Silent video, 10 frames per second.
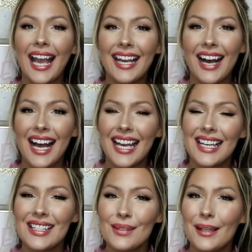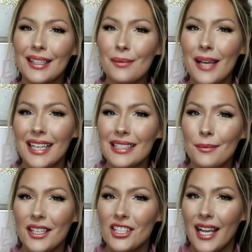guys, welcome back to
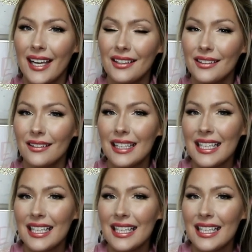my channel.